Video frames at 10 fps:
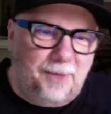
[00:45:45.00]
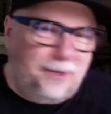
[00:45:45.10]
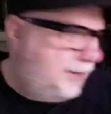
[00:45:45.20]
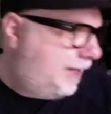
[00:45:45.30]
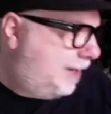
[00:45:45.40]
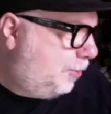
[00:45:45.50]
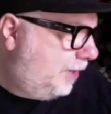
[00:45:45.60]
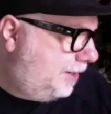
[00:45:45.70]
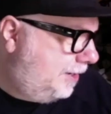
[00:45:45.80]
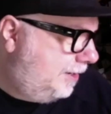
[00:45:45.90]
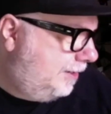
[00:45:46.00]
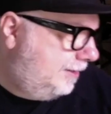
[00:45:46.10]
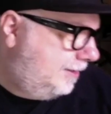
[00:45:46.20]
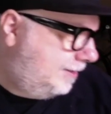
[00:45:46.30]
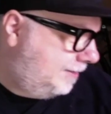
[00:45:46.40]
Camarena.
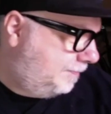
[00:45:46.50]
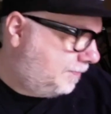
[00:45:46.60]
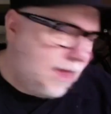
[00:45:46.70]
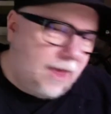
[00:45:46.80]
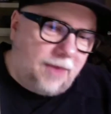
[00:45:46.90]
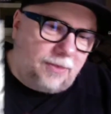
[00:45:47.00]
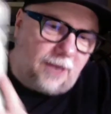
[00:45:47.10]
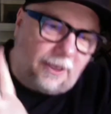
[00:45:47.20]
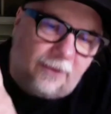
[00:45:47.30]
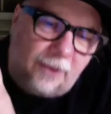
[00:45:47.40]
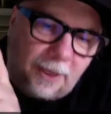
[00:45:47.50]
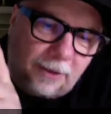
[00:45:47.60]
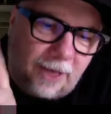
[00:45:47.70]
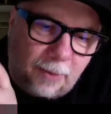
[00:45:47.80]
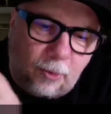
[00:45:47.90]
Of course, the nice thing
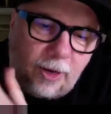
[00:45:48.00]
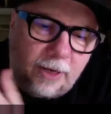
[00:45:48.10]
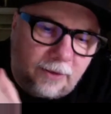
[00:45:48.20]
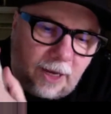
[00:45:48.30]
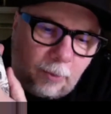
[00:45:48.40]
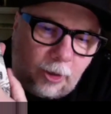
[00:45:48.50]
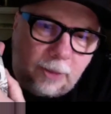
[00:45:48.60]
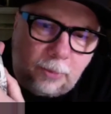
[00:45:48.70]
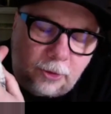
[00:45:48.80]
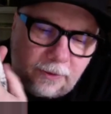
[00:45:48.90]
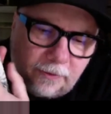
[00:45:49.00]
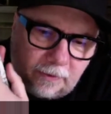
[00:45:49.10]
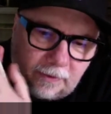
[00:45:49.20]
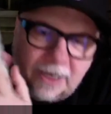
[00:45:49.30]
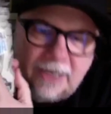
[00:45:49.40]
about Camarena, the Camarena book, is
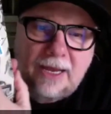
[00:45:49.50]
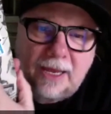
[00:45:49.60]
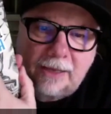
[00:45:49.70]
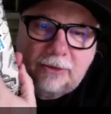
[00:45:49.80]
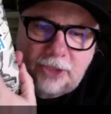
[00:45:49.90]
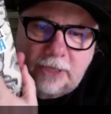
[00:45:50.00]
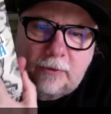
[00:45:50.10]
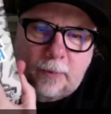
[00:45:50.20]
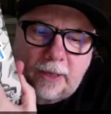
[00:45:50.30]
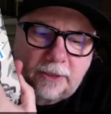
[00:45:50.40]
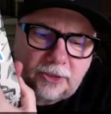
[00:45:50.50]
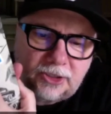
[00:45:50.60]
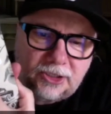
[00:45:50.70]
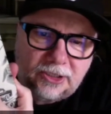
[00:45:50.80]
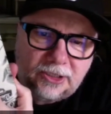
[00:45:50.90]
it's in English and Spanish.